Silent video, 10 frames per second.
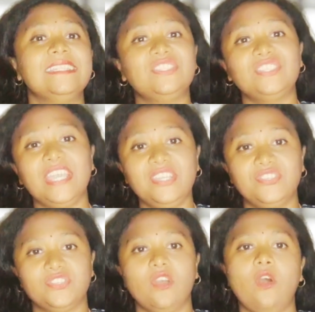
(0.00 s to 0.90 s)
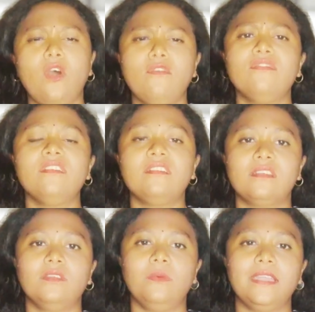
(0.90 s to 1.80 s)
Change often
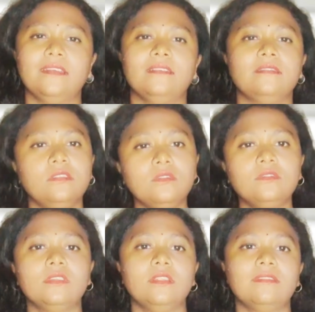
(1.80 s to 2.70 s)
requires new skills